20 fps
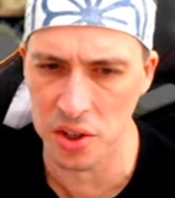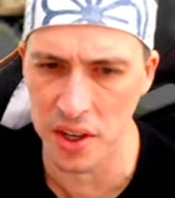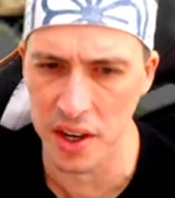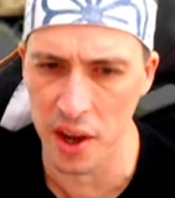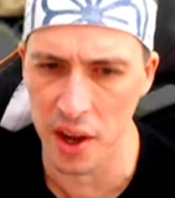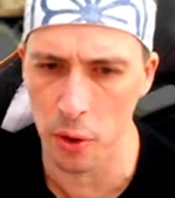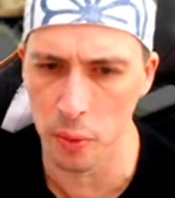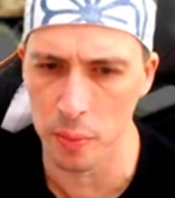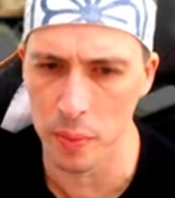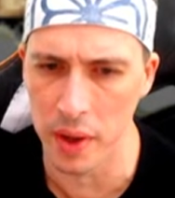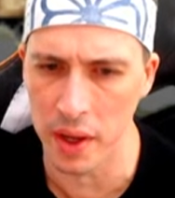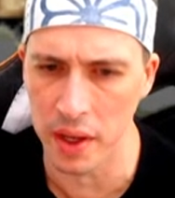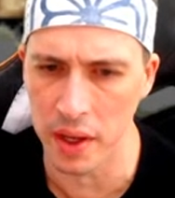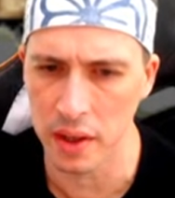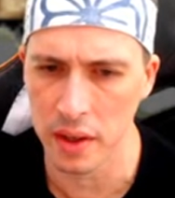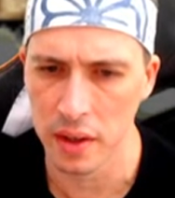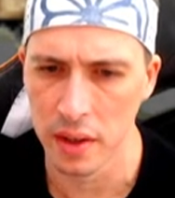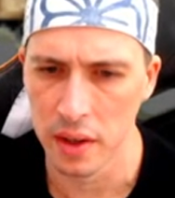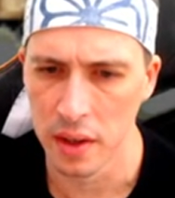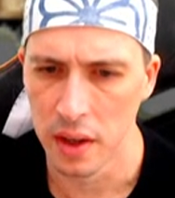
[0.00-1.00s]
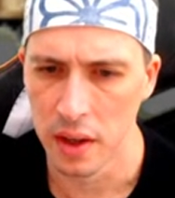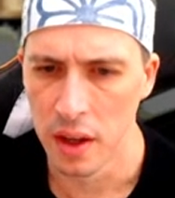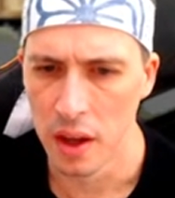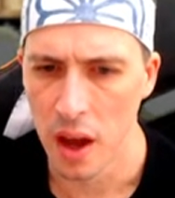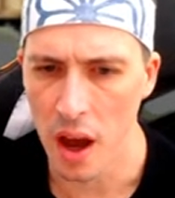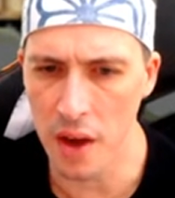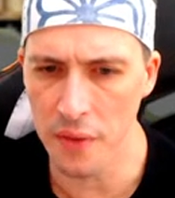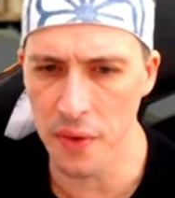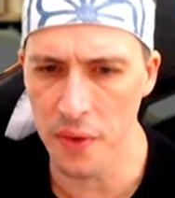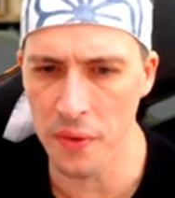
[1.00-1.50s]
help me.
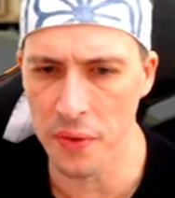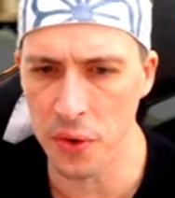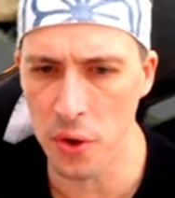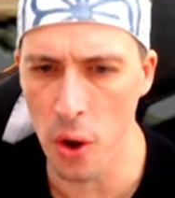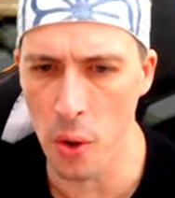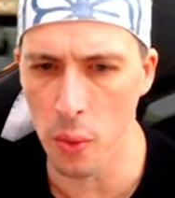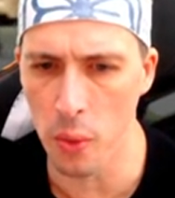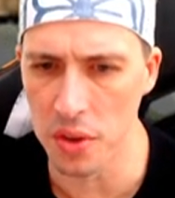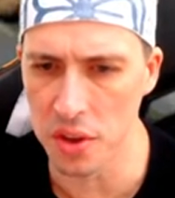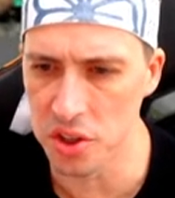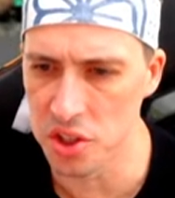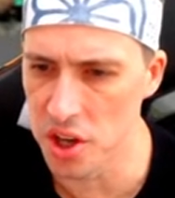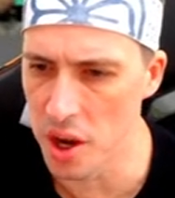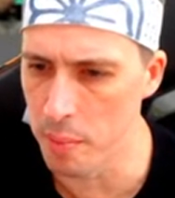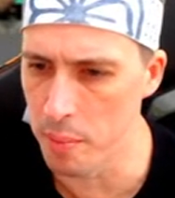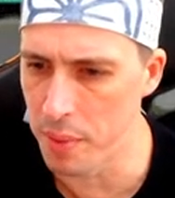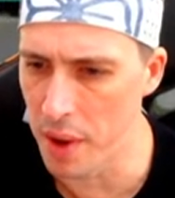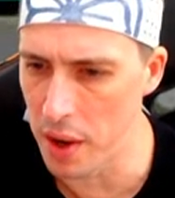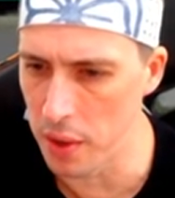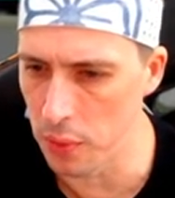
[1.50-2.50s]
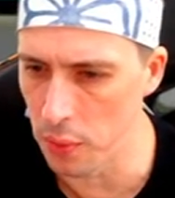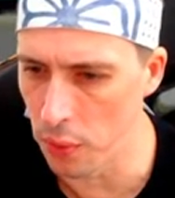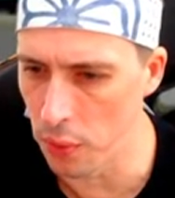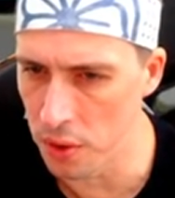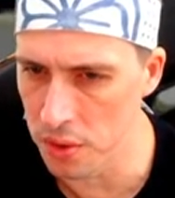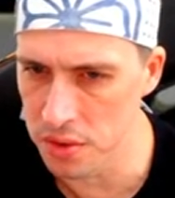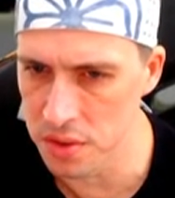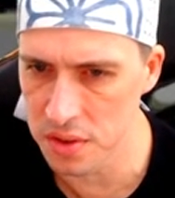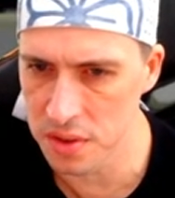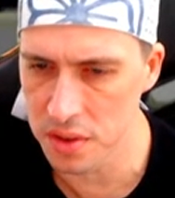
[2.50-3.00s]
I forgot what the jump button
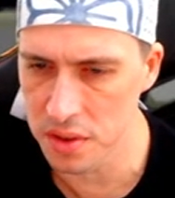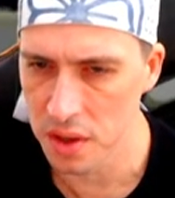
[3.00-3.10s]
was.